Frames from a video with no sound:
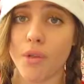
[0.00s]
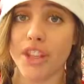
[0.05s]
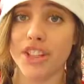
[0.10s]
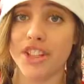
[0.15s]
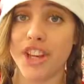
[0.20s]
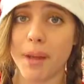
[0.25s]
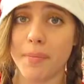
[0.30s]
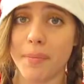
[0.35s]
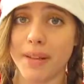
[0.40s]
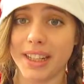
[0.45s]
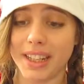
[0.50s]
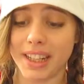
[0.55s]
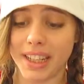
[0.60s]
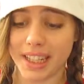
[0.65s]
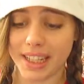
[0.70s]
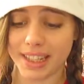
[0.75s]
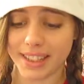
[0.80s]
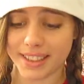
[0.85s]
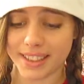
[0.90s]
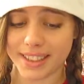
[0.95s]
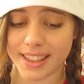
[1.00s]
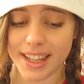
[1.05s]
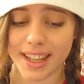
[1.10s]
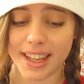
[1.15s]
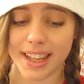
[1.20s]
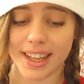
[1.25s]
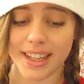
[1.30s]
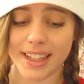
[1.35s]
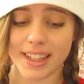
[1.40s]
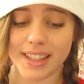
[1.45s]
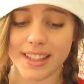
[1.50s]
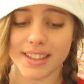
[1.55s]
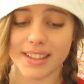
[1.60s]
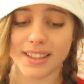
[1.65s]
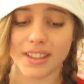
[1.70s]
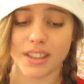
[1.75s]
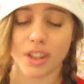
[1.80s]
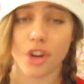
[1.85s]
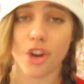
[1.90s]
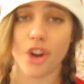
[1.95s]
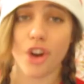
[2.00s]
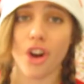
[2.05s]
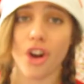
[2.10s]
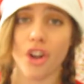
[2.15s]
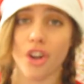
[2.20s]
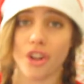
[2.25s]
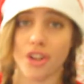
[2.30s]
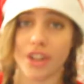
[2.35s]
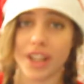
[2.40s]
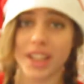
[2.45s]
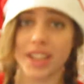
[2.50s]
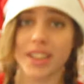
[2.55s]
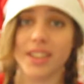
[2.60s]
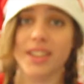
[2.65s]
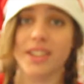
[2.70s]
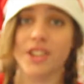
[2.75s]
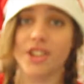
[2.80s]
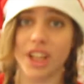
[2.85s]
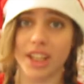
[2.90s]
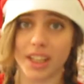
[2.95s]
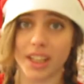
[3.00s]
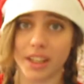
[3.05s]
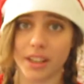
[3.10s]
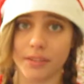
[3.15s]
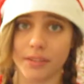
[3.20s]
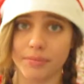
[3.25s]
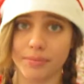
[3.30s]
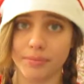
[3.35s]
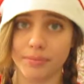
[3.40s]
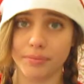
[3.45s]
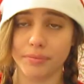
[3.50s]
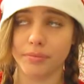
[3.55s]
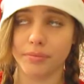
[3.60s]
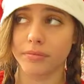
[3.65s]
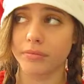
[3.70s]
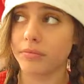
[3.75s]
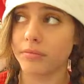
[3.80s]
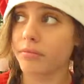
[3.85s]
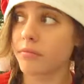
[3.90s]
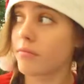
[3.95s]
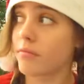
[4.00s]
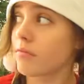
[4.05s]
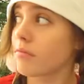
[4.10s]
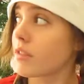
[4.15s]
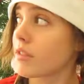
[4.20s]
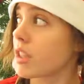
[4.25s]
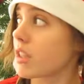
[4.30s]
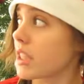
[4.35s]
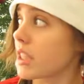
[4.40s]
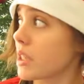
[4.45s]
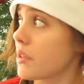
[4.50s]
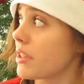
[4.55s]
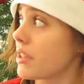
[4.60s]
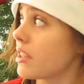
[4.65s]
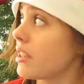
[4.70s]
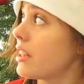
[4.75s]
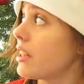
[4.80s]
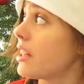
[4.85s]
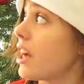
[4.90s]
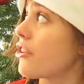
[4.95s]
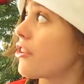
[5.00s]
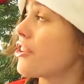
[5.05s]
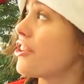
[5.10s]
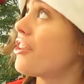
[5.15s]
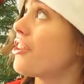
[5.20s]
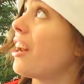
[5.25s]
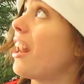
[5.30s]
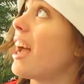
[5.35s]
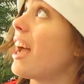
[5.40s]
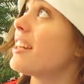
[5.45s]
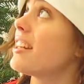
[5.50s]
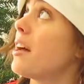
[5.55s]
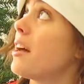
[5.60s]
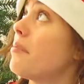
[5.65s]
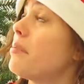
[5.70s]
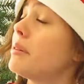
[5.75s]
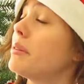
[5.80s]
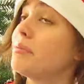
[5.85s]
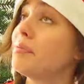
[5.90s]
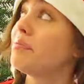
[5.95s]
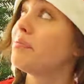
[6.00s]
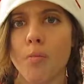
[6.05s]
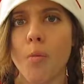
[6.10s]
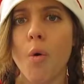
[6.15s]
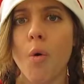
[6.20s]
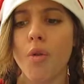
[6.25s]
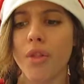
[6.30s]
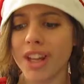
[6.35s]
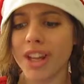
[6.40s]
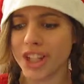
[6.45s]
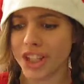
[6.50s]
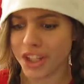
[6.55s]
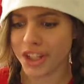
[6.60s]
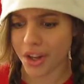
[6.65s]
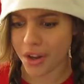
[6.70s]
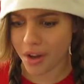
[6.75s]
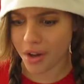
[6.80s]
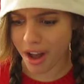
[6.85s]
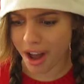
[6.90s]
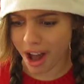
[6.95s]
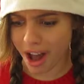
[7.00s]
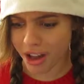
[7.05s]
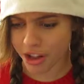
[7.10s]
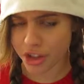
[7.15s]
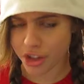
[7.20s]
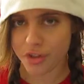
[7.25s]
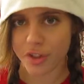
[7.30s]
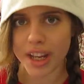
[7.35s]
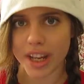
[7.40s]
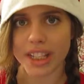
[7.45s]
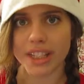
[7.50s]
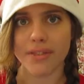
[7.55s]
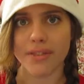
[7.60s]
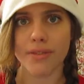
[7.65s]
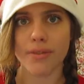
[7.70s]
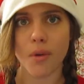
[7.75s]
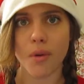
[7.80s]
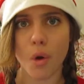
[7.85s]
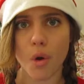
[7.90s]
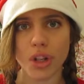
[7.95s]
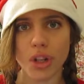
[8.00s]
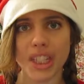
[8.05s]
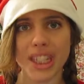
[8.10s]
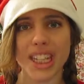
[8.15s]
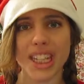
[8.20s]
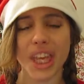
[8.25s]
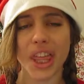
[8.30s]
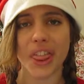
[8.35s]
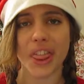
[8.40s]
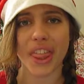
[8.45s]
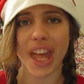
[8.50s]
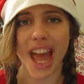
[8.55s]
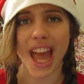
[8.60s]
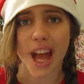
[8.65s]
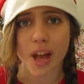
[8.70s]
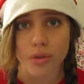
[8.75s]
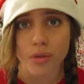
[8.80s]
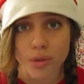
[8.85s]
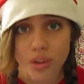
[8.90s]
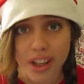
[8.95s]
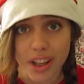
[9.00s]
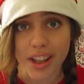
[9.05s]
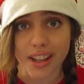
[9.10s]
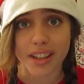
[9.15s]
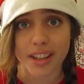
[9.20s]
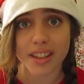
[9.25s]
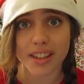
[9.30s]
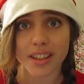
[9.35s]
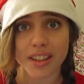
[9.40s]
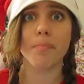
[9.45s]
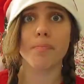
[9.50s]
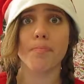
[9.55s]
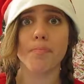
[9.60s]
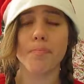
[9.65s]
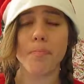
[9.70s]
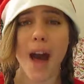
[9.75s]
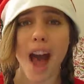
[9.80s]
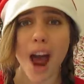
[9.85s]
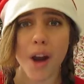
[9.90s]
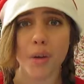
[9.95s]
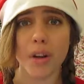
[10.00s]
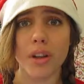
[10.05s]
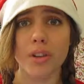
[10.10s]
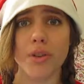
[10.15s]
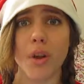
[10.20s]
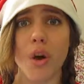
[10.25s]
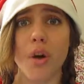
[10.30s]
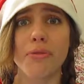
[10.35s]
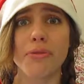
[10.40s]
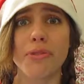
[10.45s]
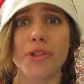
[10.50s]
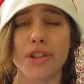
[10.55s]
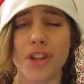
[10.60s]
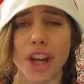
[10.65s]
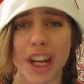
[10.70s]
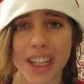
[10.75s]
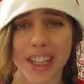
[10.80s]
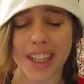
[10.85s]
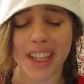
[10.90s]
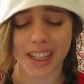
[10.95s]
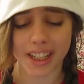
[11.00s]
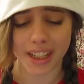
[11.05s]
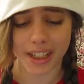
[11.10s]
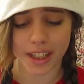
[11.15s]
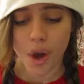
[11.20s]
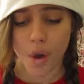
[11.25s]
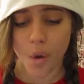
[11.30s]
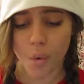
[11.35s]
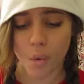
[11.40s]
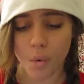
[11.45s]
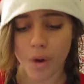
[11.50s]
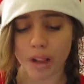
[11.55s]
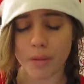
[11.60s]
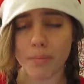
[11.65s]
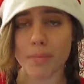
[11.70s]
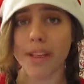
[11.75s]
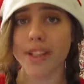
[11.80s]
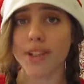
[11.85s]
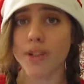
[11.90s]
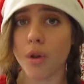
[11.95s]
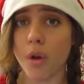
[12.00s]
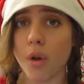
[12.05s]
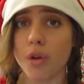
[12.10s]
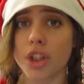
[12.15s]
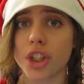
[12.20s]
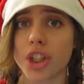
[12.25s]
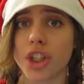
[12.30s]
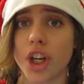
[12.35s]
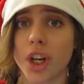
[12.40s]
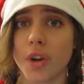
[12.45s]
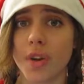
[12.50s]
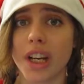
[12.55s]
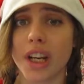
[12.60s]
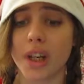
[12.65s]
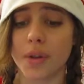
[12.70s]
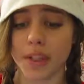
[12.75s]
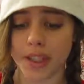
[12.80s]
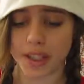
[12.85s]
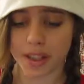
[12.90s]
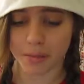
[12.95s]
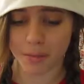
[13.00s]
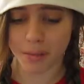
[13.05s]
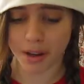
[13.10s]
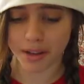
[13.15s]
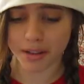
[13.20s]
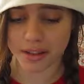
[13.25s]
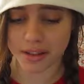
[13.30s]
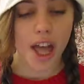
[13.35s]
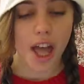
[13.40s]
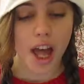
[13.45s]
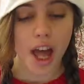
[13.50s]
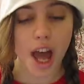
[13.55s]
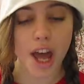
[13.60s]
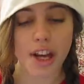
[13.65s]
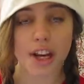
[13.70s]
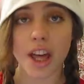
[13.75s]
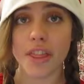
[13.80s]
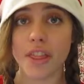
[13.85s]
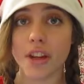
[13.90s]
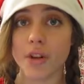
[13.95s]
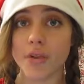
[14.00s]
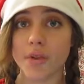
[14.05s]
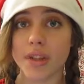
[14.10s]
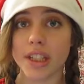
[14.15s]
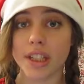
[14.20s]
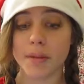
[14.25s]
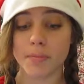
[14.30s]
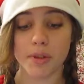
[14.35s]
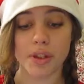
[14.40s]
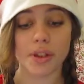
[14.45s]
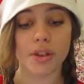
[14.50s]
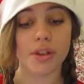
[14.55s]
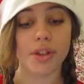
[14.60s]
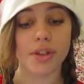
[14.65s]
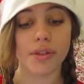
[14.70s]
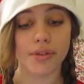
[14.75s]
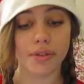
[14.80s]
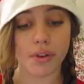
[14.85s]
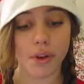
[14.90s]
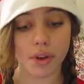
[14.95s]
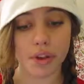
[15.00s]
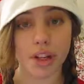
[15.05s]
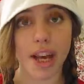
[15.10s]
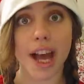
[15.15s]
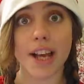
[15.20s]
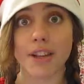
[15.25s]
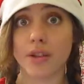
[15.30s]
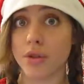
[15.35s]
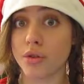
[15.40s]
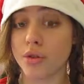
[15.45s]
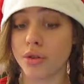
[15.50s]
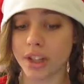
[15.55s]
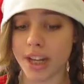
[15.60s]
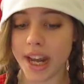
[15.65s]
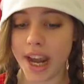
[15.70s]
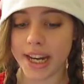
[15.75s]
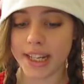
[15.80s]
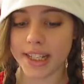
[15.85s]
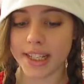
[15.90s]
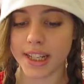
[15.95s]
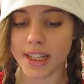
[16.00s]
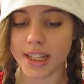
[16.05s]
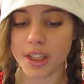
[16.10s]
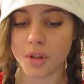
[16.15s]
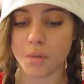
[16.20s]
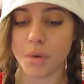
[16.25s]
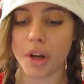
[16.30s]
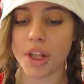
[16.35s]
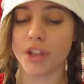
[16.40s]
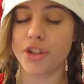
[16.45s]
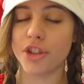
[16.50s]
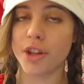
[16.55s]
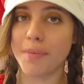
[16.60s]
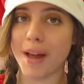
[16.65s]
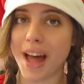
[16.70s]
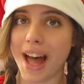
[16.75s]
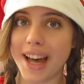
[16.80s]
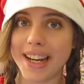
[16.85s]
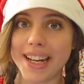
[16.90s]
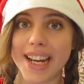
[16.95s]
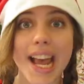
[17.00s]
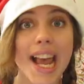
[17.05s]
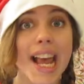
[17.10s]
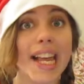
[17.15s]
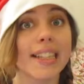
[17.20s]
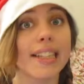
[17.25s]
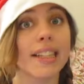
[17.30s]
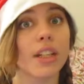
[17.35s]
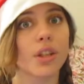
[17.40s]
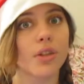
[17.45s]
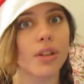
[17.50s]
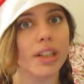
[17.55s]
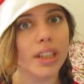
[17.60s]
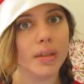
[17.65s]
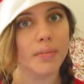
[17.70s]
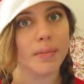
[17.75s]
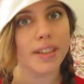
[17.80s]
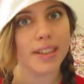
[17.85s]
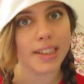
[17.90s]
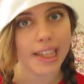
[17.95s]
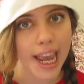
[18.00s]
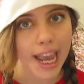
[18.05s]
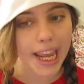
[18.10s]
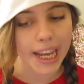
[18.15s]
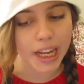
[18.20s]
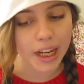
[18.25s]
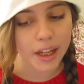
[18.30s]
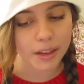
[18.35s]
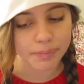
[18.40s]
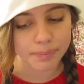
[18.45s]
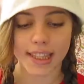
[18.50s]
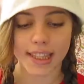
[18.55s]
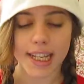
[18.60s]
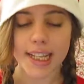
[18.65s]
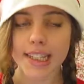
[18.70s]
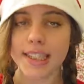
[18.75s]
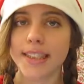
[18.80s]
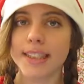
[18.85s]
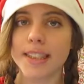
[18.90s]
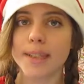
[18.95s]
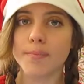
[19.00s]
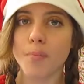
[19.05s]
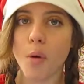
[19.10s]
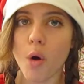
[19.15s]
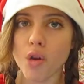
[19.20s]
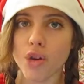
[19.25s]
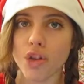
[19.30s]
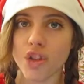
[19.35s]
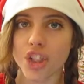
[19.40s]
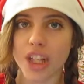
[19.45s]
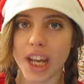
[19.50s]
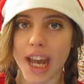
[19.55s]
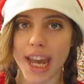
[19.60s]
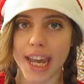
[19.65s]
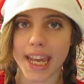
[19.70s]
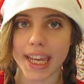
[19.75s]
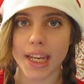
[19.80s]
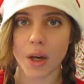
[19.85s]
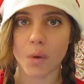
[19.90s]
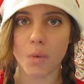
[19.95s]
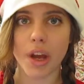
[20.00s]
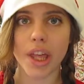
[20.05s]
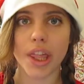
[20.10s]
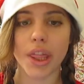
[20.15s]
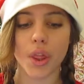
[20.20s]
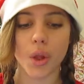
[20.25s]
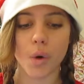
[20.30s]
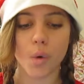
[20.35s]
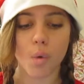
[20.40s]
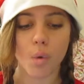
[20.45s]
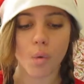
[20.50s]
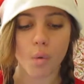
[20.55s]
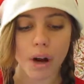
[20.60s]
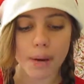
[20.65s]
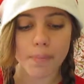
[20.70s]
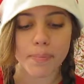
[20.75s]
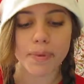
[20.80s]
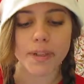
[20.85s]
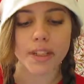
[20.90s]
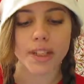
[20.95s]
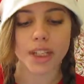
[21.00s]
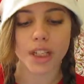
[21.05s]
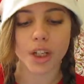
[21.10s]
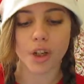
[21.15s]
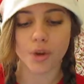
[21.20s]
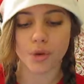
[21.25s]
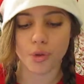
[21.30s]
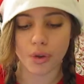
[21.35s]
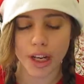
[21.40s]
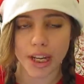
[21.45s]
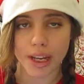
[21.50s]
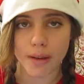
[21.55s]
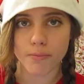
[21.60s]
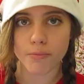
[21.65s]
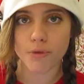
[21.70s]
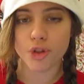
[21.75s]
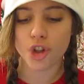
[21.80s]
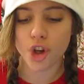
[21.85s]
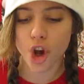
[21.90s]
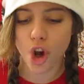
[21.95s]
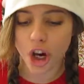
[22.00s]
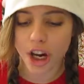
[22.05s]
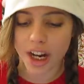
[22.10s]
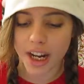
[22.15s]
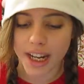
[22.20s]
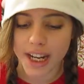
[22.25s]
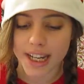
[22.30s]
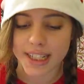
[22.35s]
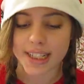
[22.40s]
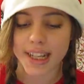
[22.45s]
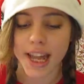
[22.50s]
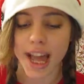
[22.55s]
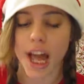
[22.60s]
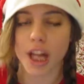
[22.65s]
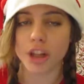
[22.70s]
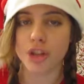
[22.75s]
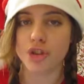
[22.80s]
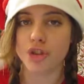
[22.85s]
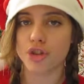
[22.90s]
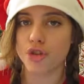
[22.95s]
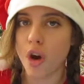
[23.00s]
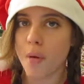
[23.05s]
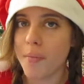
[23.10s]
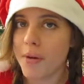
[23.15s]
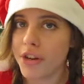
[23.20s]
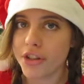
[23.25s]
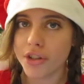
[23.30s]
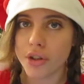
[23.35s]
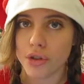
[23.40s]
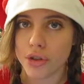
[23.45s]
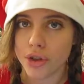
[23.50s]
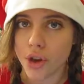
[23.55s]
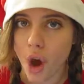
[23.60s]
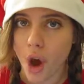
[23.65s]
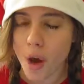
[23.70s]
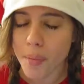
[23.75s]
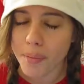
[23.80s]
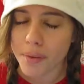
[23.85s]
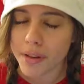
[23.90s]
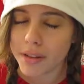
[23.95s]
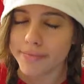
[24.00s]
the Japanese it is Colonel's chicken. Seriously, now you're gonna light up? More than 240,000 barrels of chicken will be sold during Christmas. Another Christmas food associated with Japan is the Christmas cake. This sponge cake with whipped cream, chocolate and strawberries on top.